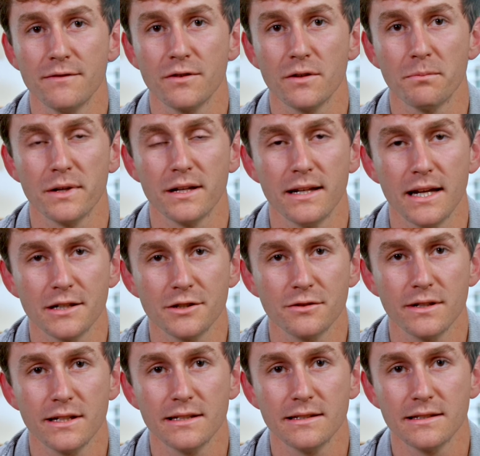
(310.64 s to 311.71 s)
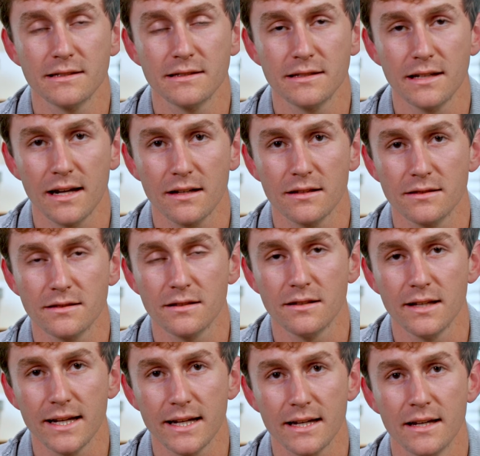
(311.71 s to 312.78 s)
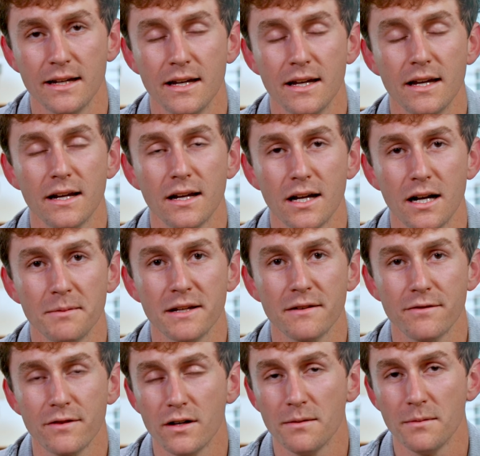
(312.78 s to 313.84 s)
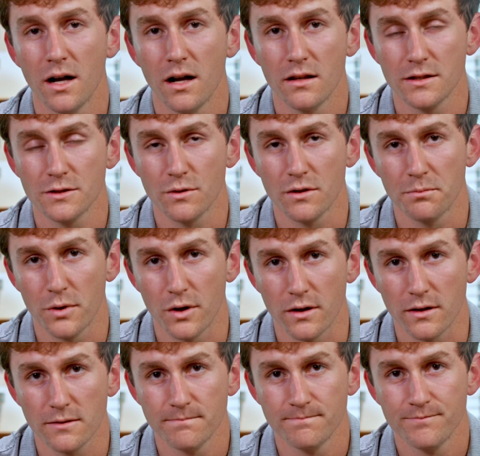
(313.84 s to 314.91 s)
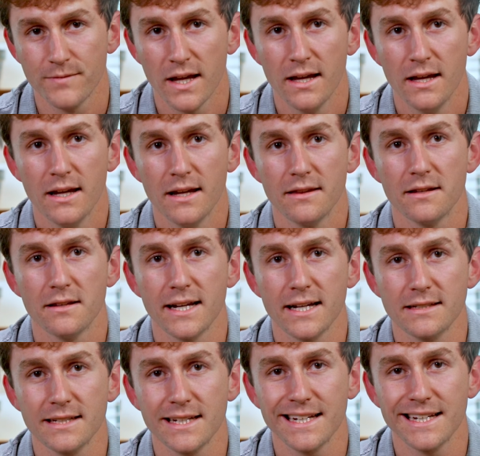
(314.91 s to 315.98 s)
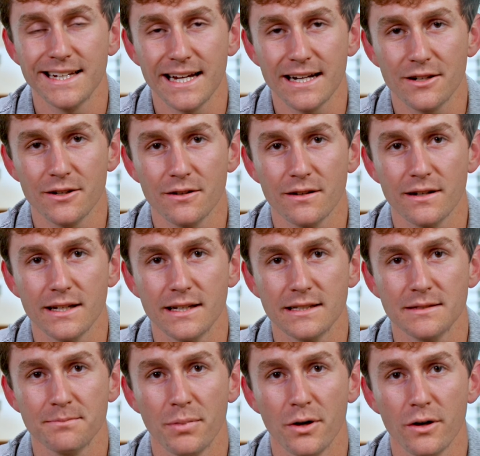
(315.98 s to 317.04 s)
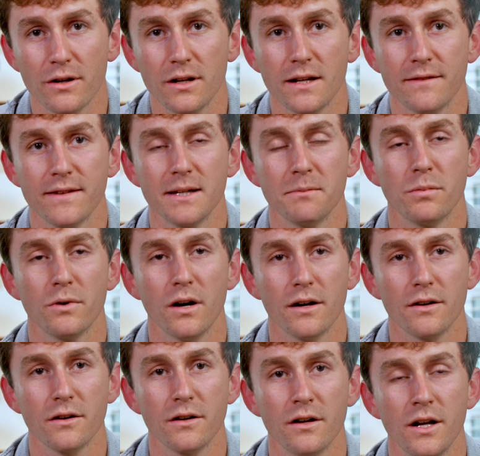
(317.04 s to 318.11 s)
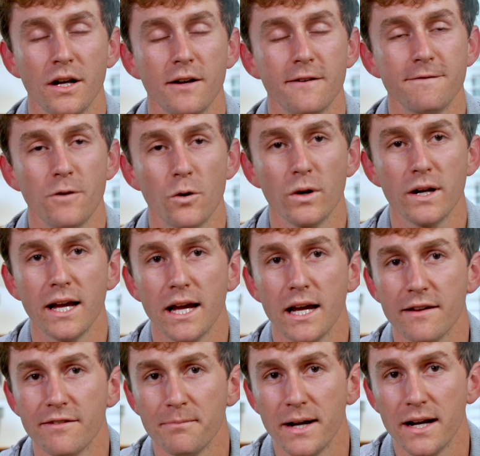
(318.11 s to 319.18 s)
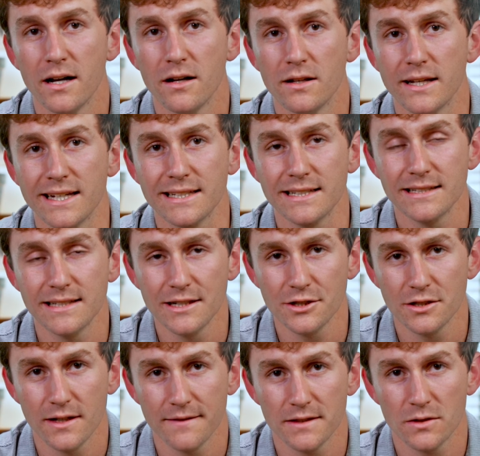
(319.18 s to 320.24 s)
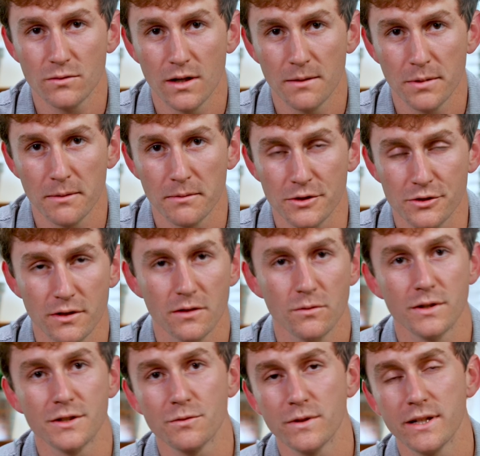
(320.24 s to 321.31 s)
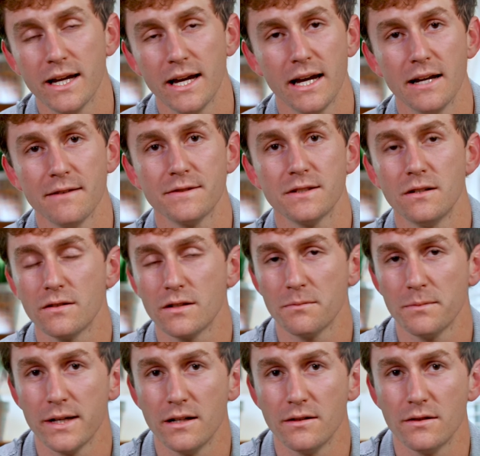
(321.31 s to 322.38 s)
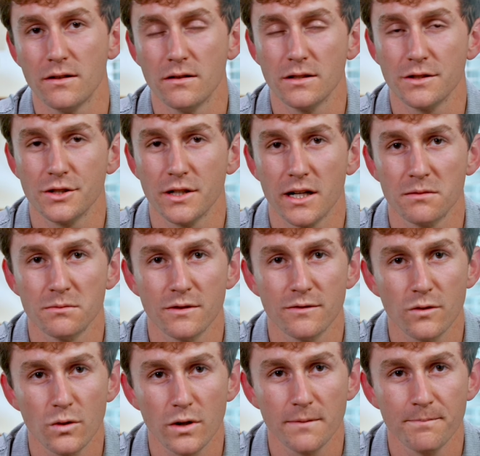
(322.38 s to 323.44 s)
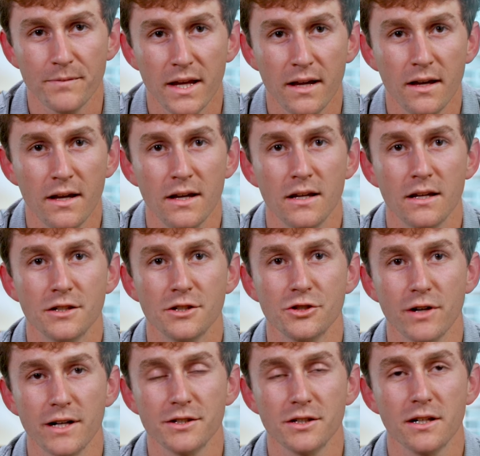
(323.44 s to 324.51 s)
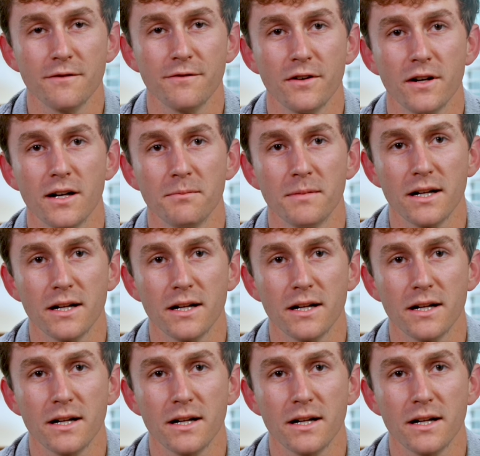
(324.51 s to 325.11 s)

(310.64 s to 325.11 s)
for pedestrians and cyclists alike coming from Hollingsworth Park. The Legacy Connector is part of a broader 4.5 mile extension of the Swamp Rabbit Trail, which we have talked about on the channel before, stretching from